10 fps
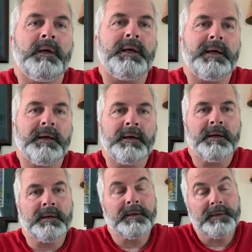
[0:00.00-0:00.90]

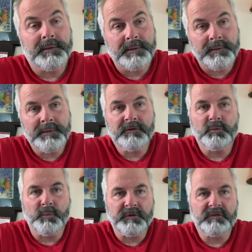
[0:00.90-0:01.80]
And that's
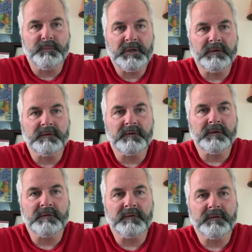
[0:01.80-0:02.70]
what wisdom is.
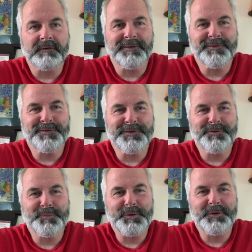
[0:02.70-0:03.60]
It's
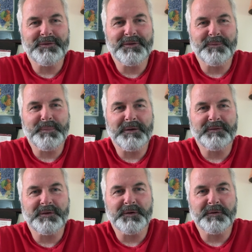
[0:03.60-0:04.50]
experience and then
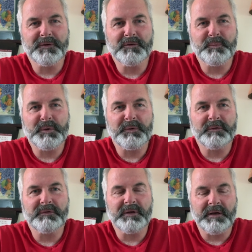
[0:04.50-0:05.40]
passing on the
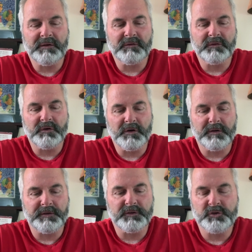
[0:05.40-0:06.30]
experience as
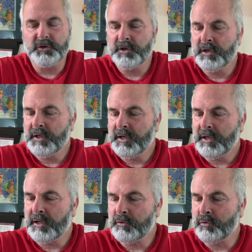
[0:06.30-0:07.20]
knowledge,
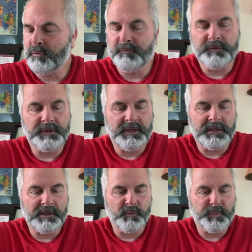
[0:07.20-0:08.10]
and
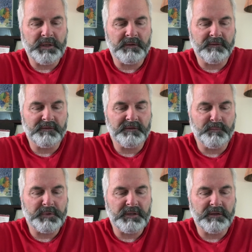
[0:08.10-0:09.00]
hopefully helping
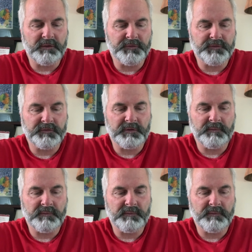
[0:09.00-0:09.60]
somebody else